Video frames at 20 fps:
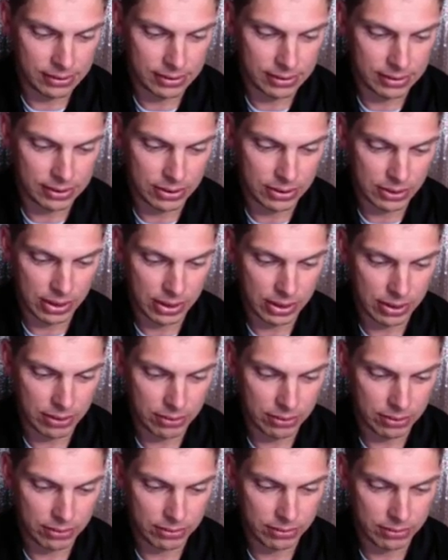Okay.
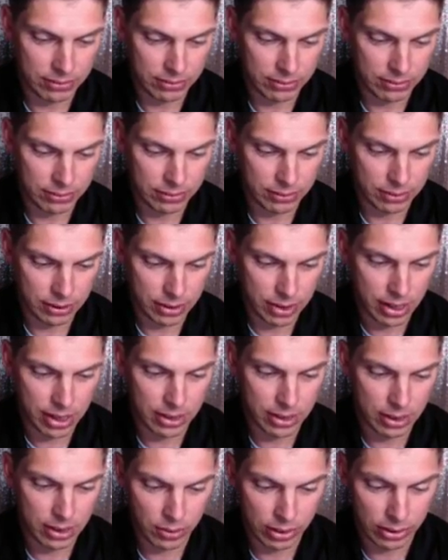Hey,
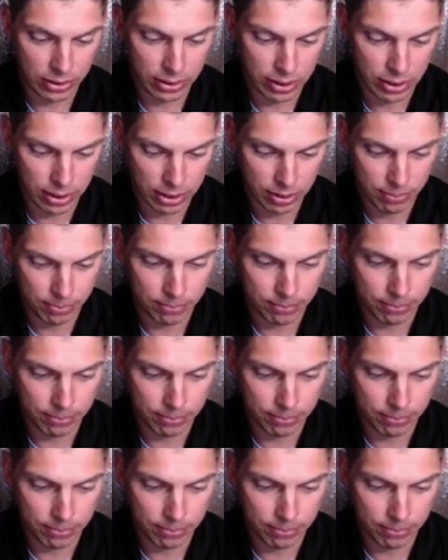there I am.